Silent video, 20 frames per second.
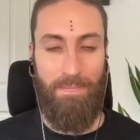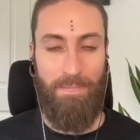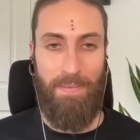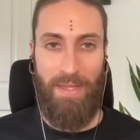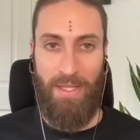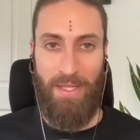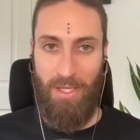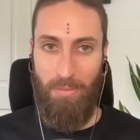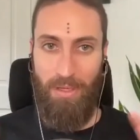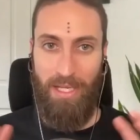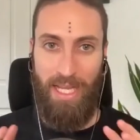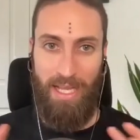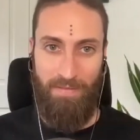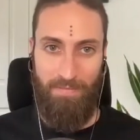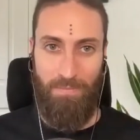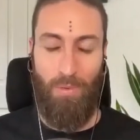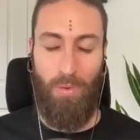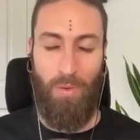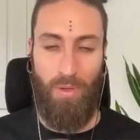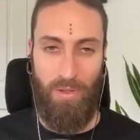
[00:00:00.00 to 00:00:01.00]
And then you might
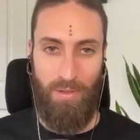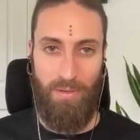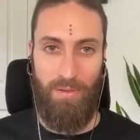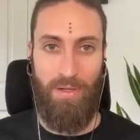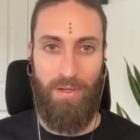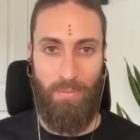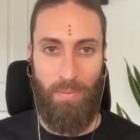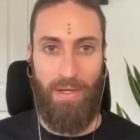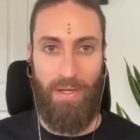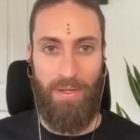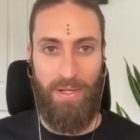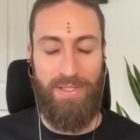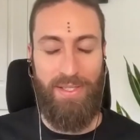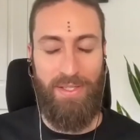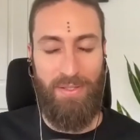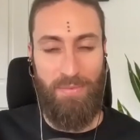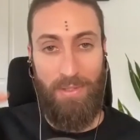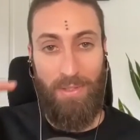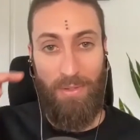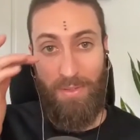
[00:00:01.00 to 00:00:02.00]
have more awareness
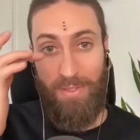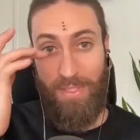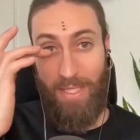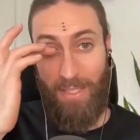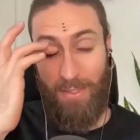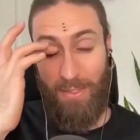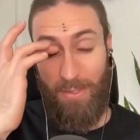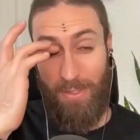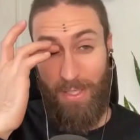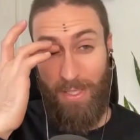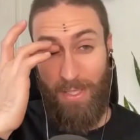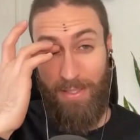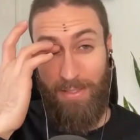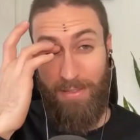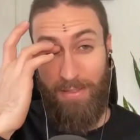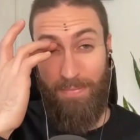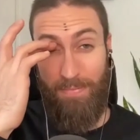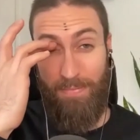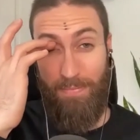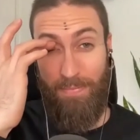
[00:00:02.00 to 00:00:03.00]
as we do this exercise.